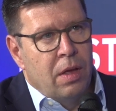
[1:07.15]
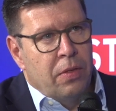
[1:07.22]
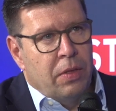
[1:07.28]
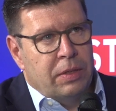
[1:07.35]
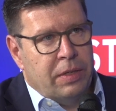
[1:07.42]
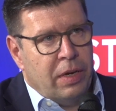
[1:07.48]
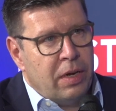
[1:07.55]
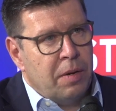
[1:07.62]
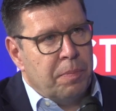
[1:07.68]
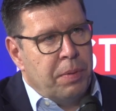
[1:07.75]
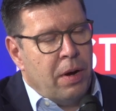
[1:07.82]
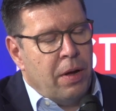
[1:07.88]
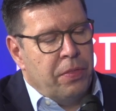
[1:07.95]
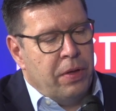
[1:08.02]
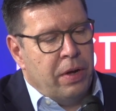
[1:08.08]
The second
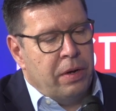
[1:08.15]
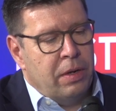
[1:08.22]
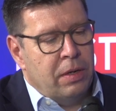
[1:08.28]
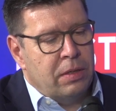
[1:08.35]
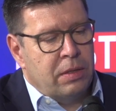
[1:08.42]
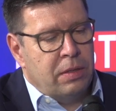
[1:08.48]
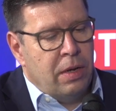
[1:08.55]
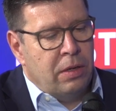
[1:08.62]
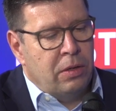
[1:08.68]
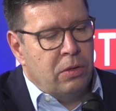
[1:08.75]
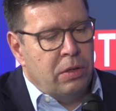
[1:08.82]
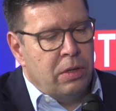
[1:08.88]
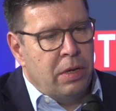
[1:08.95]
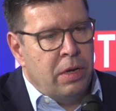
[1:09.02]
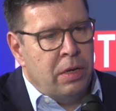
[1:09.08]
part then is that you
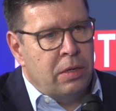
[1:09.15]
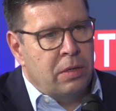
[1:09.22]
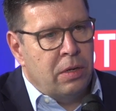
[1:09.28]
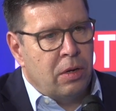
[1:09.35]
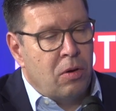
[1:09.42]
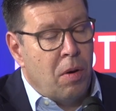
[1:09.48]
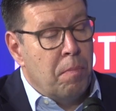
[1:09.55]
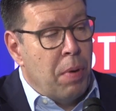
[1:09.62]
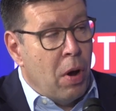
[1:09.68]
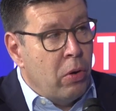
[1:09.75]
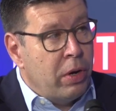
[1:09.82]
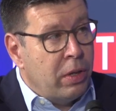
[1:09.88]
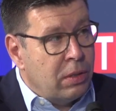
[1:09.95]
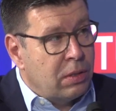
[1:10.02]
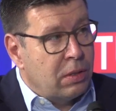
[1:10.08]
need
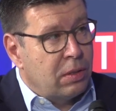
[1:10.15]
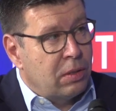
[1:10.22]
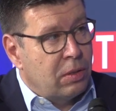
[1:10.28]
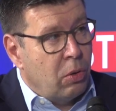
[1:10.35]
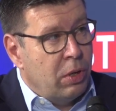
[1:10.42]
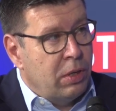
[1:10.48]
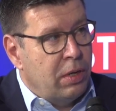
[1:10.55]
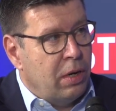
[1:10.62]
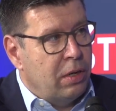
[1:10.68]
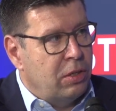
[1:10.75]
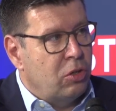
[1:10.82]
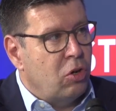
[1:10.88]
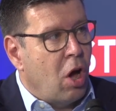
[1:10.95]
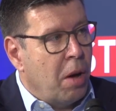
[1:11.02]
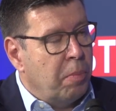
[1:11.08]
components, so
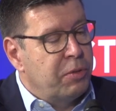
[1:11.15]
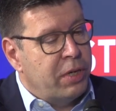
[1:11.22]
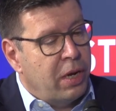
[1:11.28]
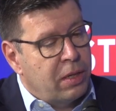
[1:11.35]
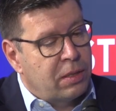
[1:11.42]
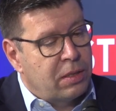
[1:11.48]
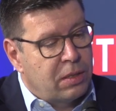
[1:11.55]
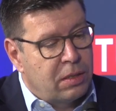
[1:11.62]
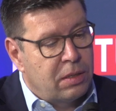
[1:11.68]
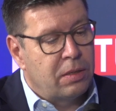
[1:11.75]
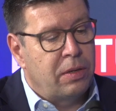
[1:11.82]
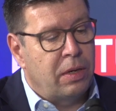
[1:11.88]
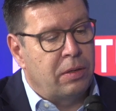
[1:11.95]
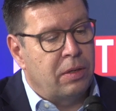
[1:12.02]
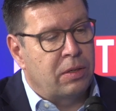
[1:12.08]
intelligent objects
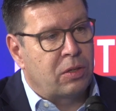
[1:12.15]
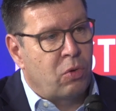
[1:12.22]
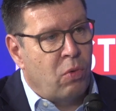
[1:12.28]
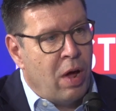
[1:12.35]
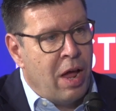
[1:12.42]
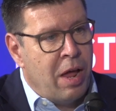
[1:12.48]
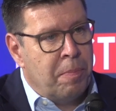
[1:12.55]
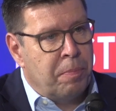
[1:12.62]
that describe